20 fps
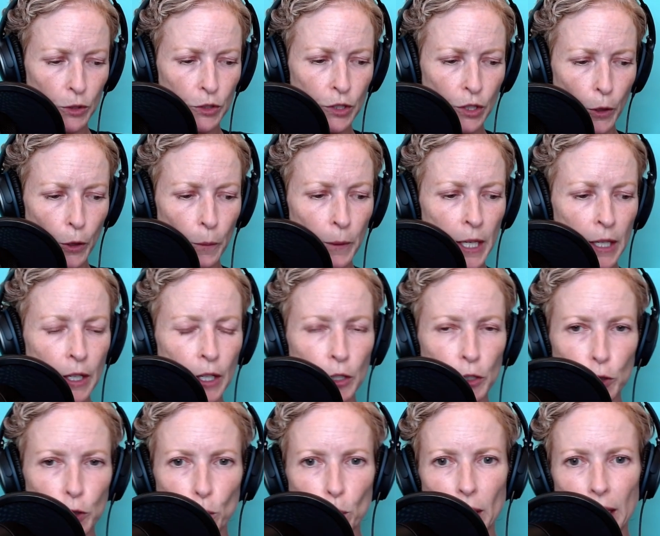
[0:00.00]
So
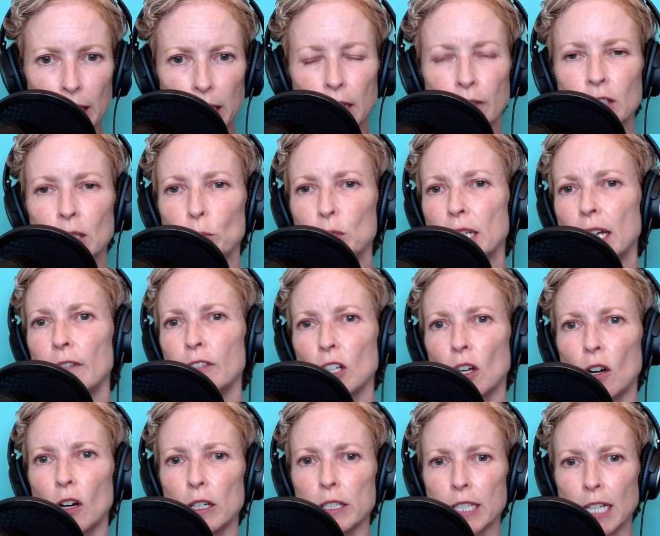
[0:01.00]
you might, if someone's having a
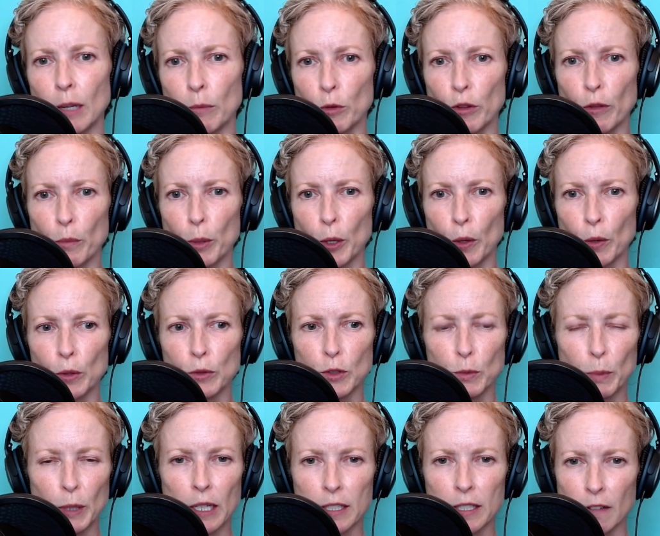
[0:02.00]
hard time with the pose
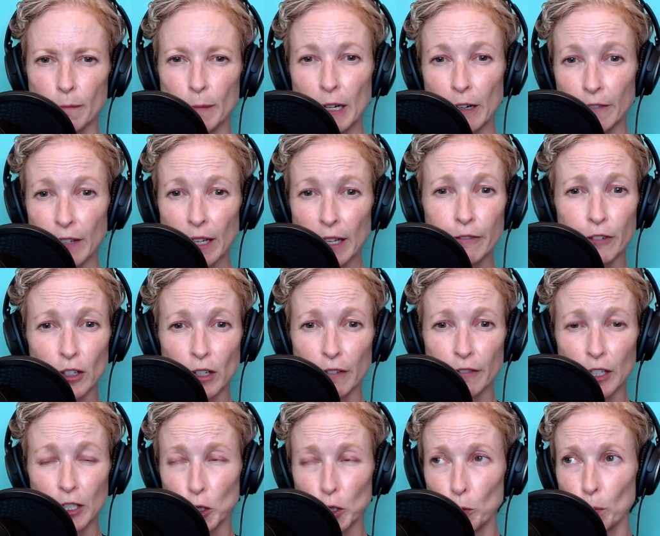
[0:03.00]
because of the amount of effort of
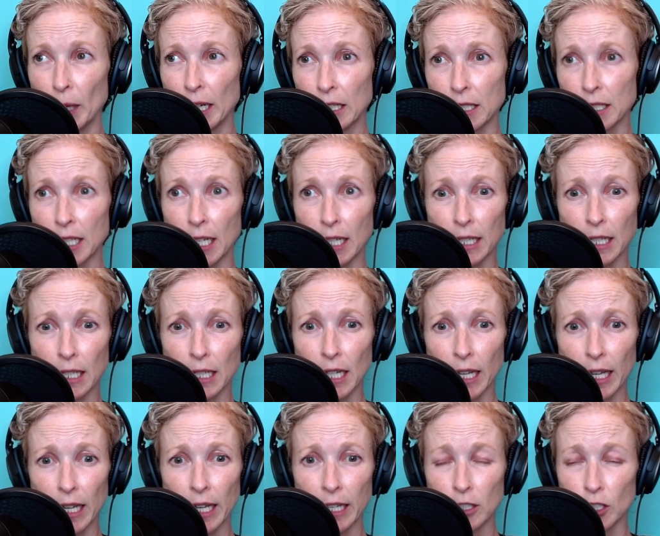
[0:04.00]
it, you might take
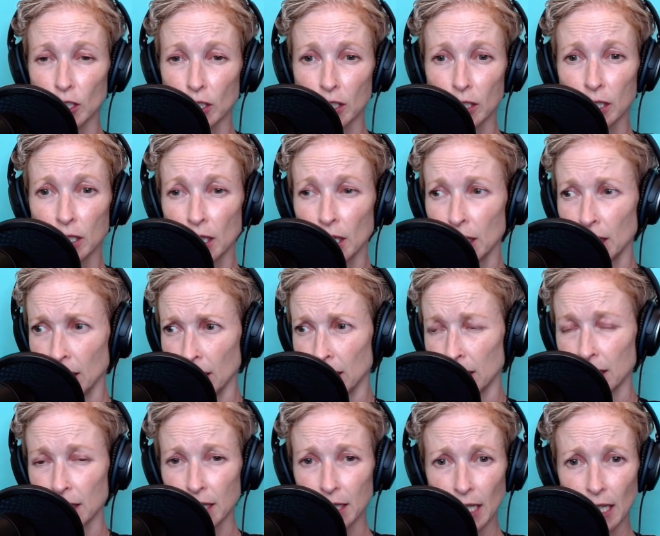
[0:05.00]
it and just,
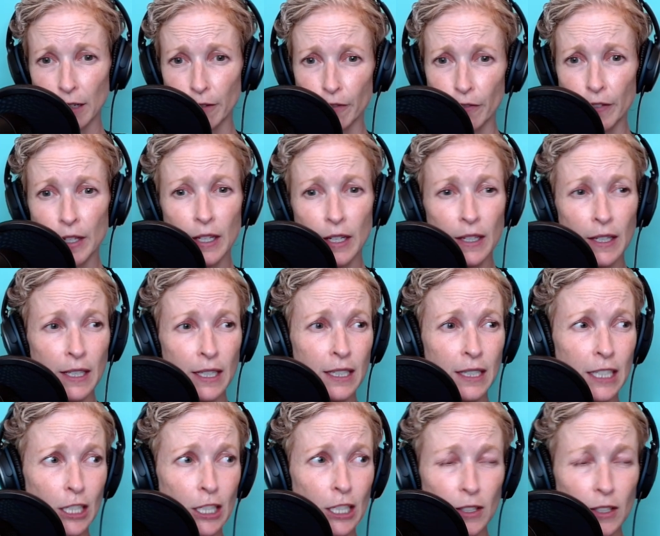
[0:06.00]
instead of,
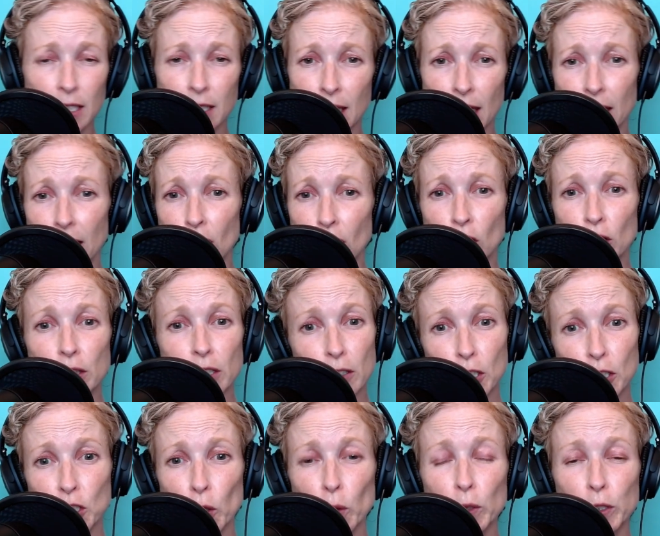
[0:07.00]
let's say they hurt their
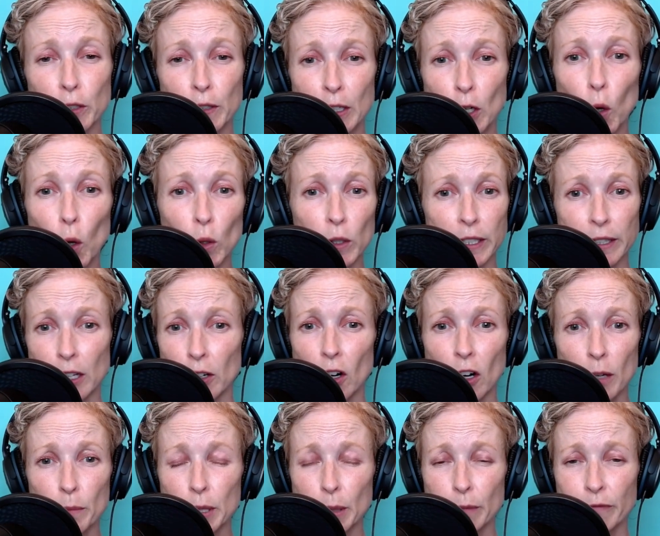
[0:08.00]
shoulder and holding their
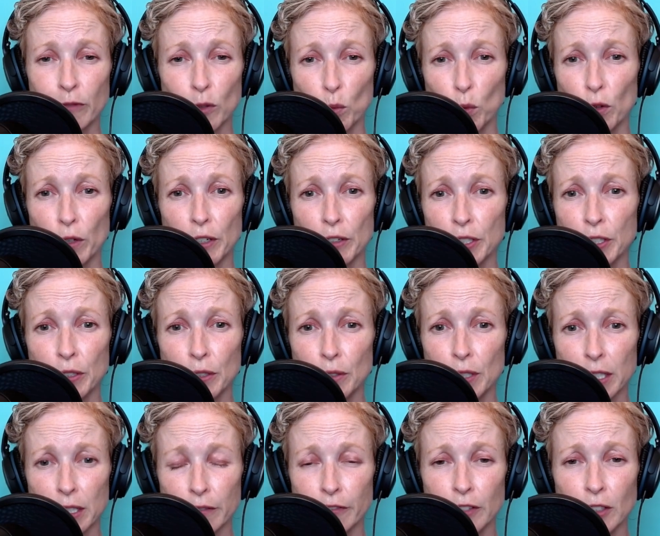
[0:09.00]
arms up for warrior two
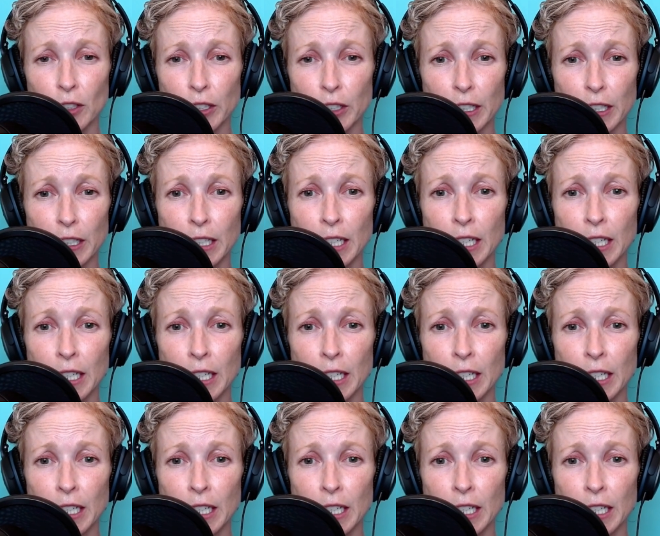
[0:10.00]
doesn't feel good,